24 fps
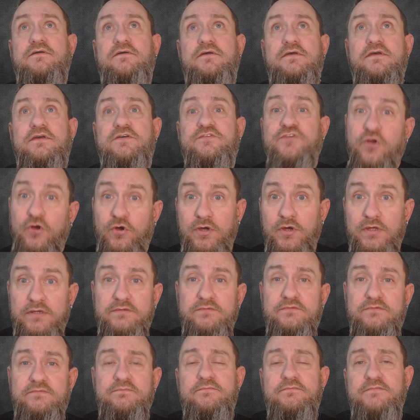is good.
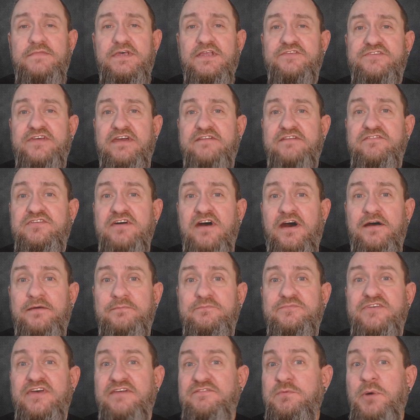It'll save you time,
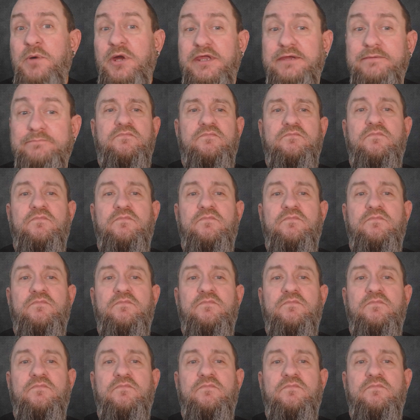save you money.